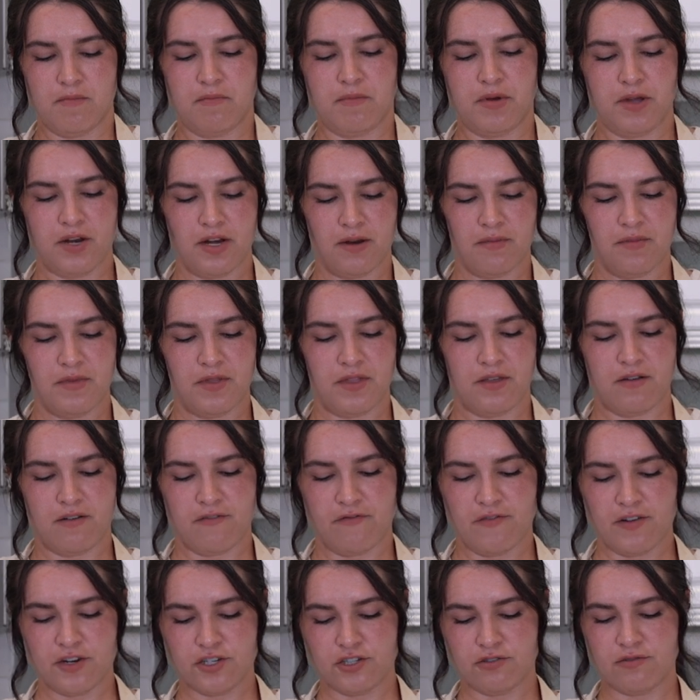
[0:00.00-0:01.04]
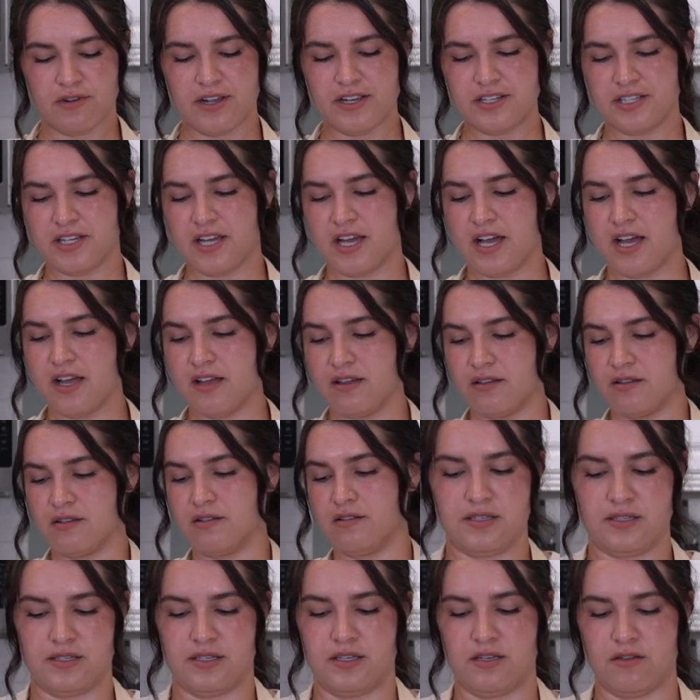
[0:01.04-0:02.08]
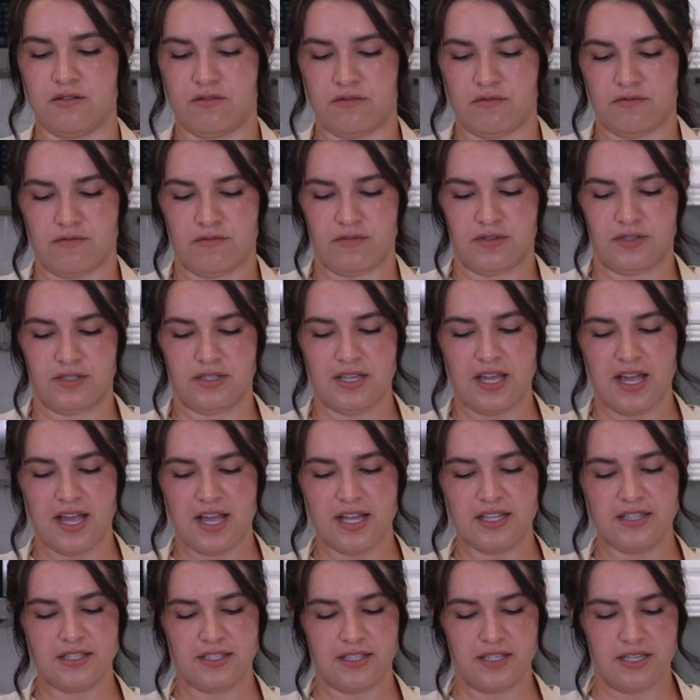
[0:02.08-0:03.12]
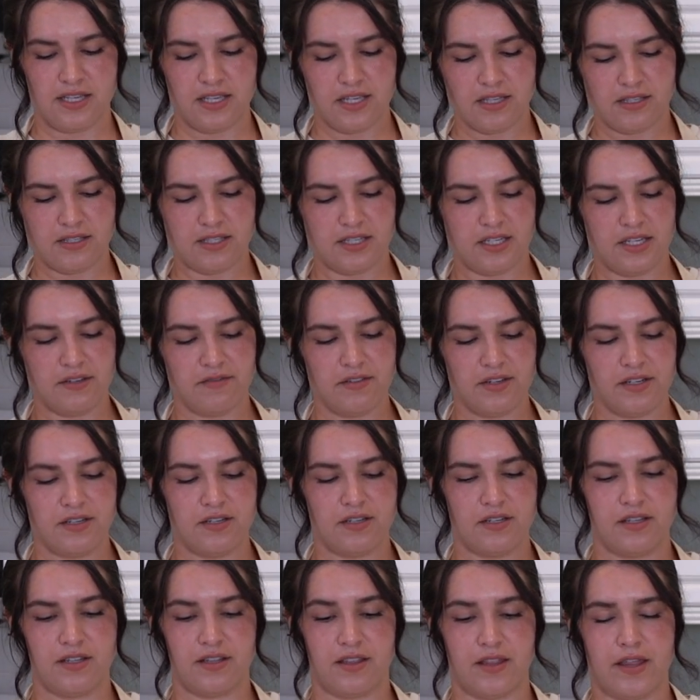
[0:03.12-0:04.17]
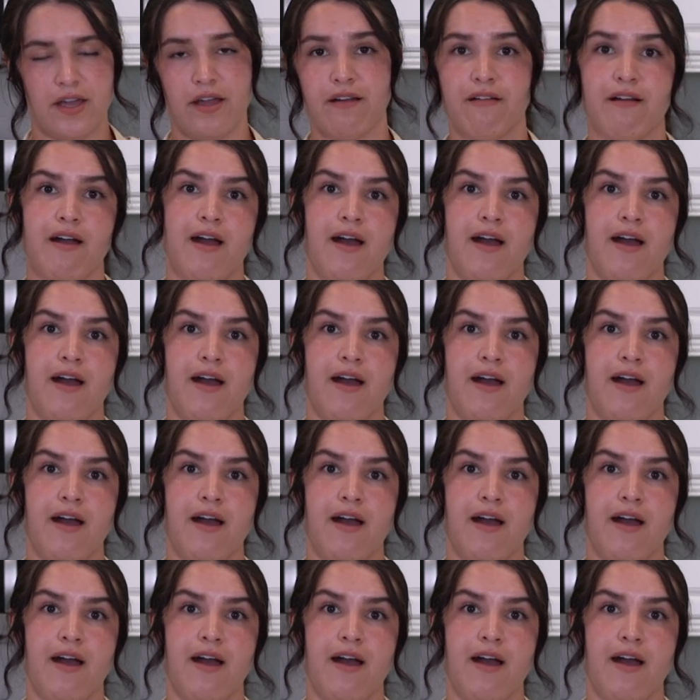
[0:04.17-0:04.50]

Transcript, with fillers: putting them in the refrigerator. Seal, signed, sealed, delivered. They're